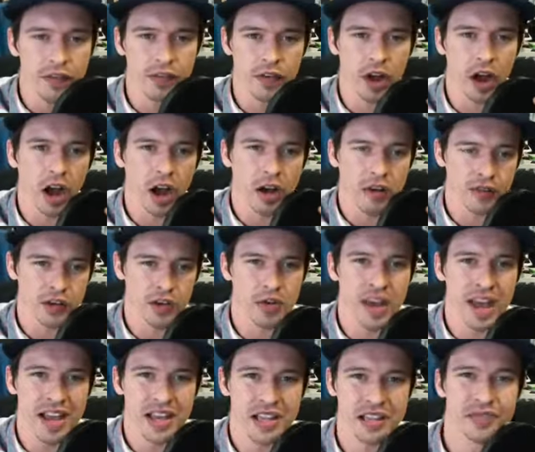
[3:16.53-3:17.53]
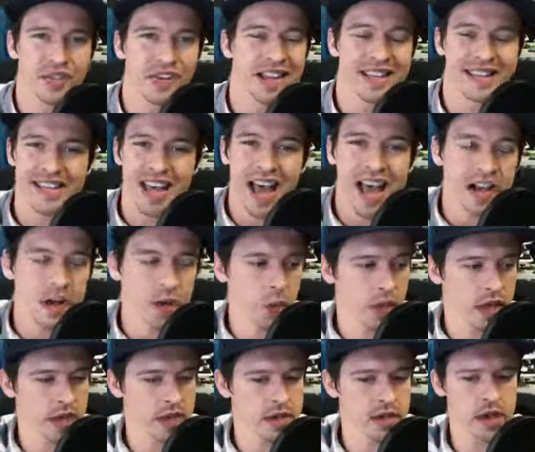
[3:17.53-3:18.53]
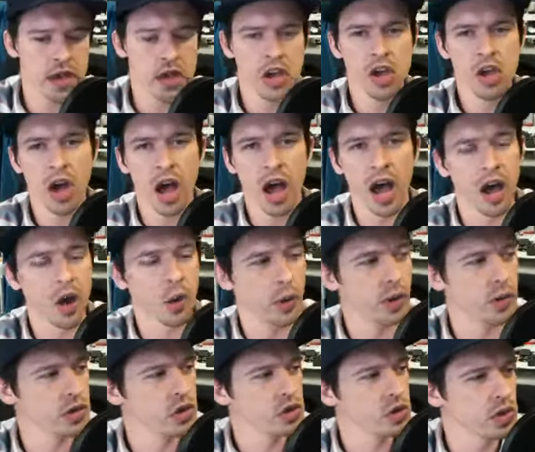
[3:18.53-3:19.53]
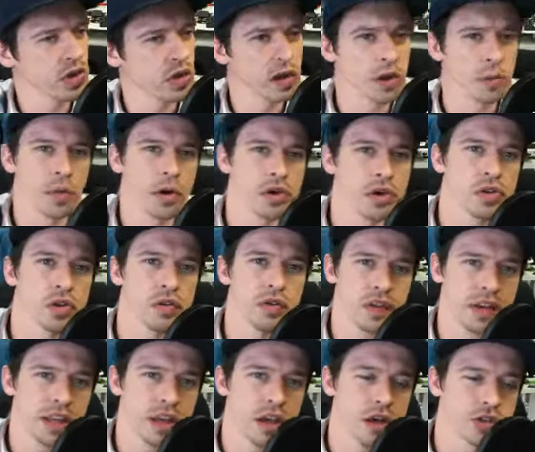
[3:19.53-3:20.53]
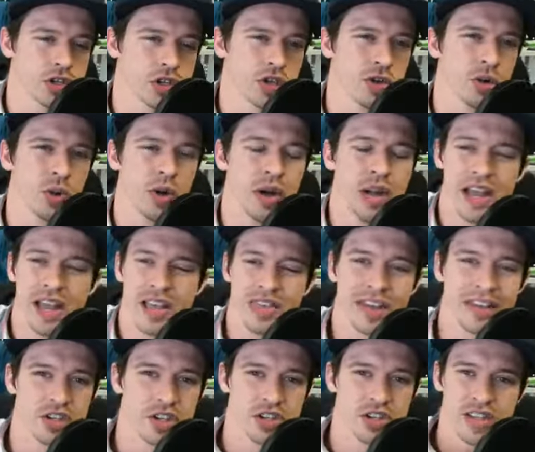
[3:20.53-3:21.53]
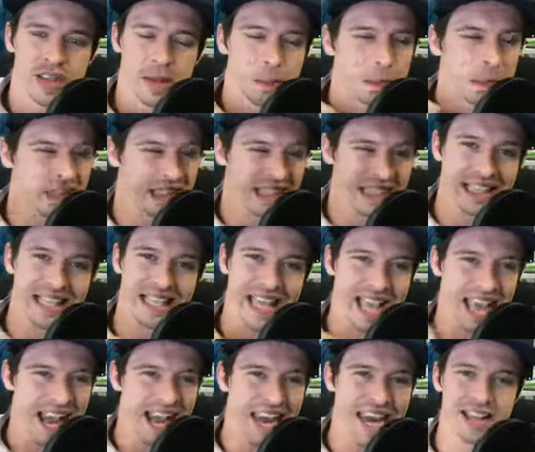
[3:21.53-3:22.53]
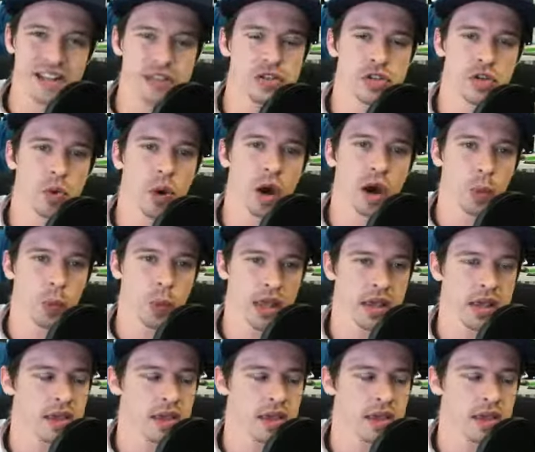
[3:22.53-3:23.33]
for you guys for an entire week. We were doing a commercial video shoot that just completely ate into our week,